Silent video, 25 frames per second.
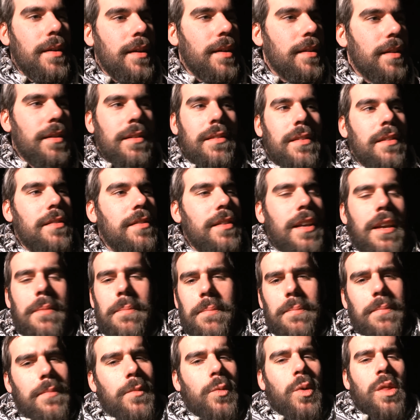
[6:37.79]
And it's the
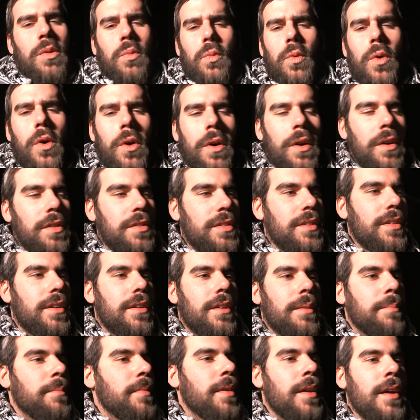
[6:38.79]
same with wars, you
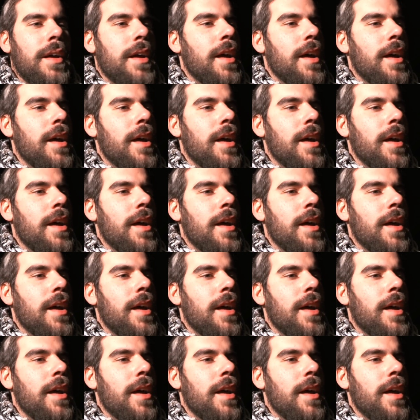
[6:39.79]
know.